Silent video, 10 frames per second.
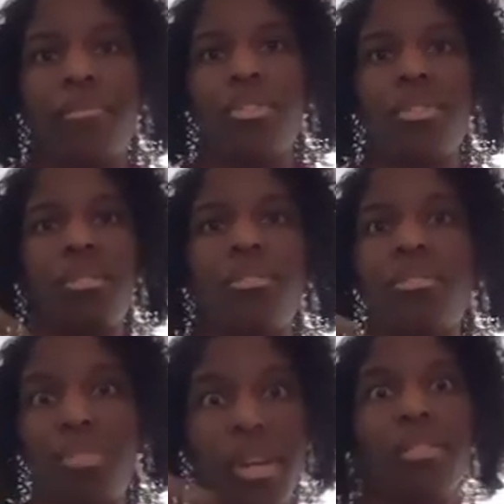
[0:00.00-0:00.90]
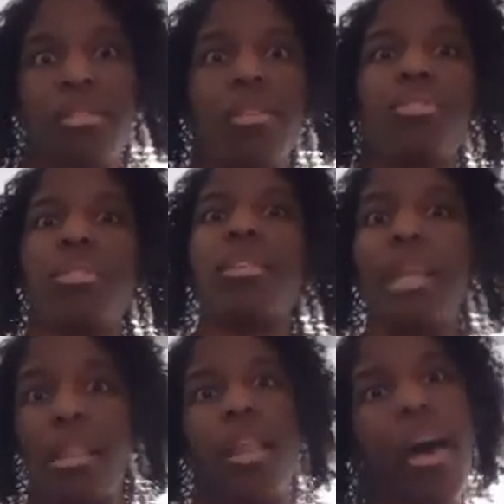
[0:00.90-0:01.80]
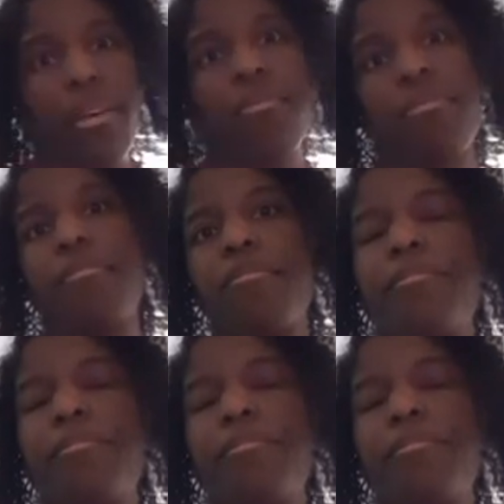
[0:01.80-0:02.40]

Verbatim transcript: just a transition in life.